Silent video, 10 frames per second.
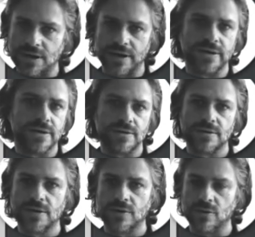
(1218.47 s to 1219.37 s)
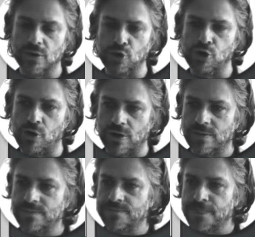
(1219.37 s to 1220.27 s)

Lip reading: London or New York.